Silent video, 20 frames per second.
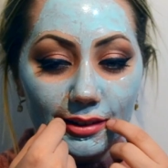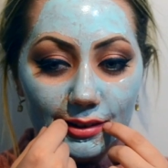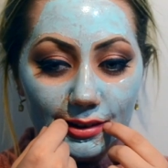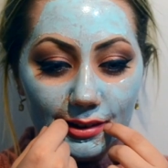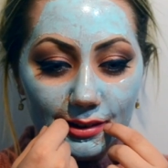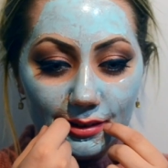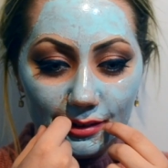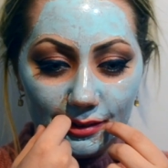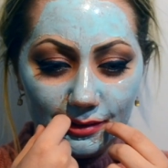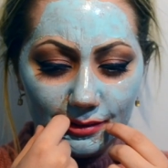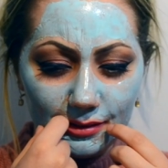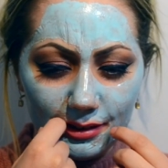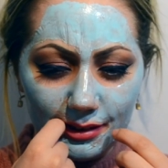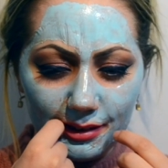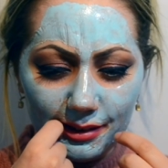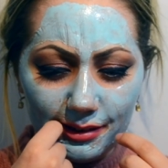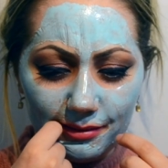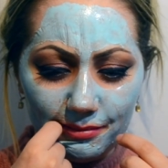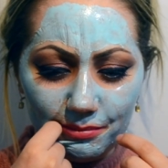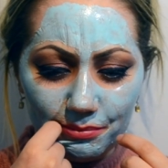Since it's
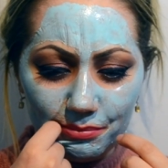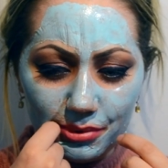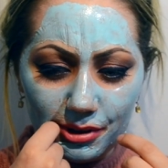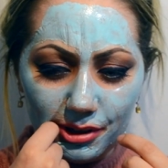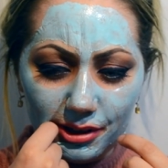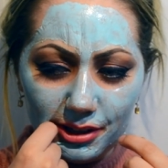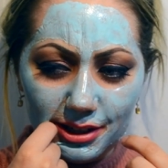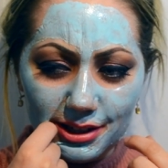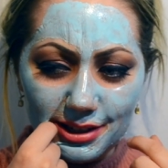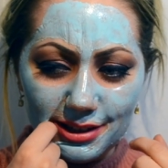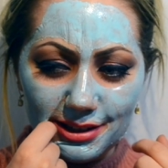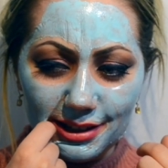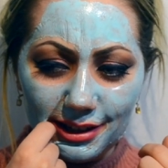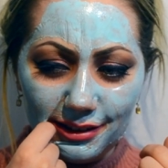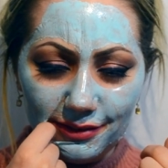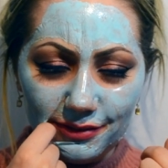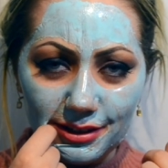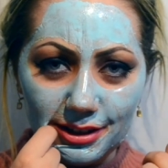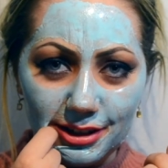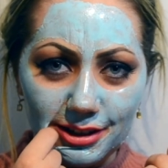already pulling
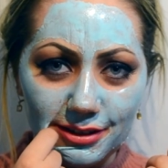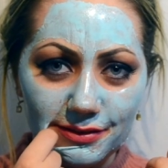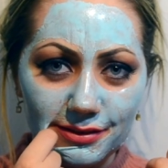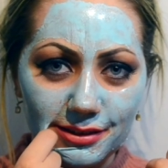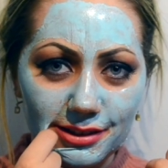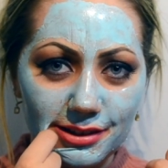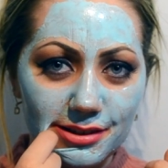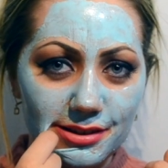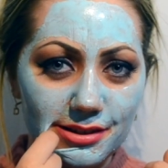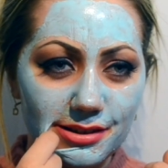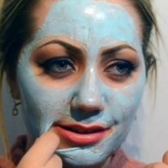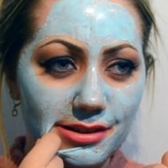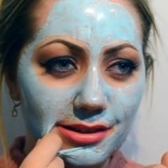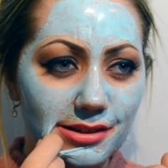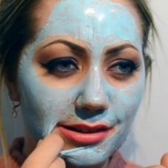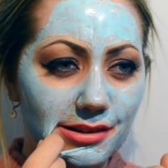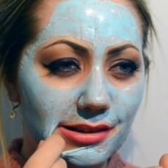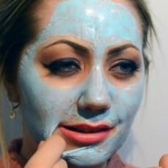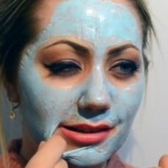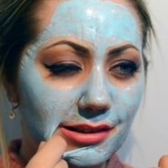itself off, let's
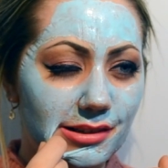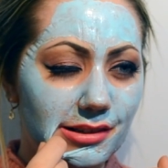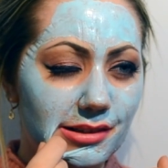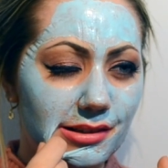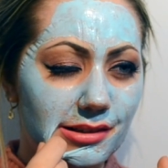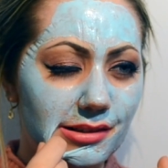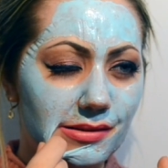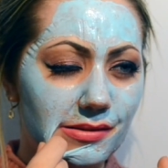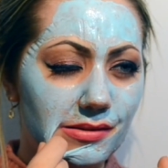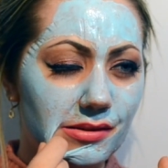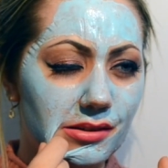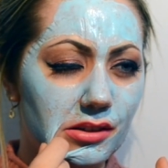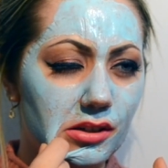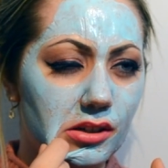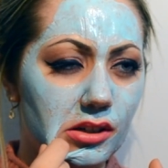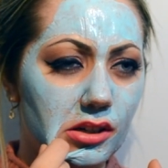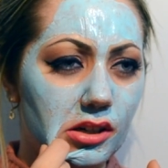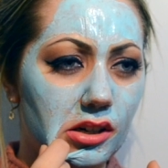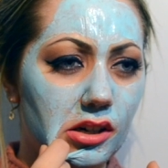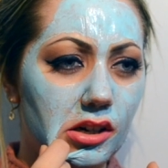start.
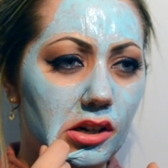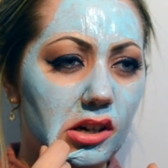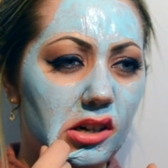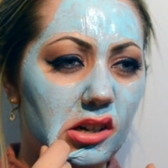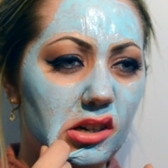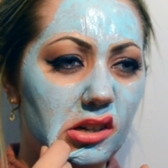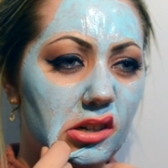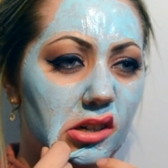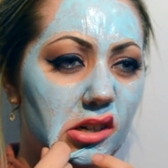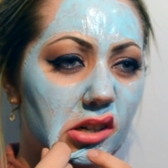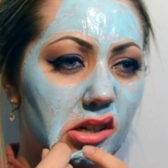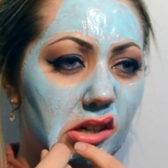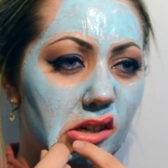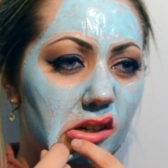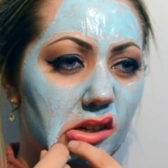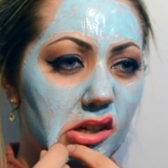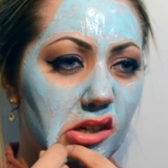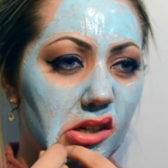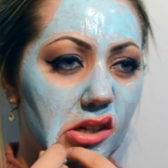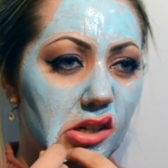
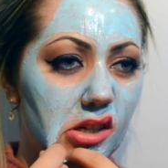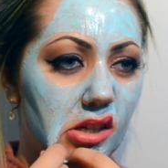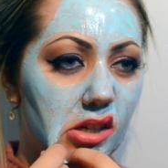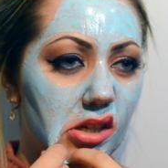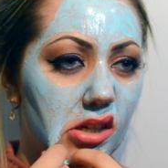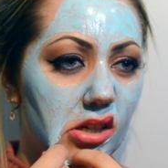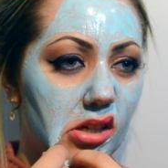Oh.